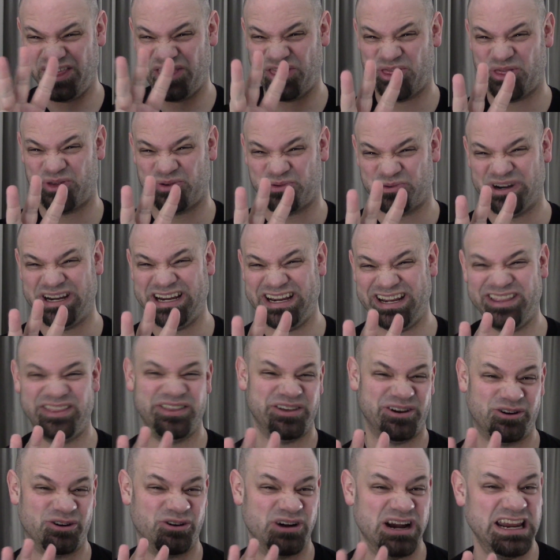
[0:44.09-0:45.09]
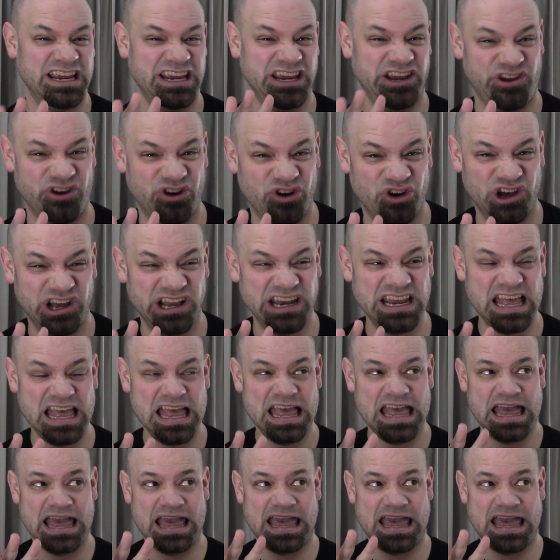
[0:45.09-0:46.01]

3 that are any good,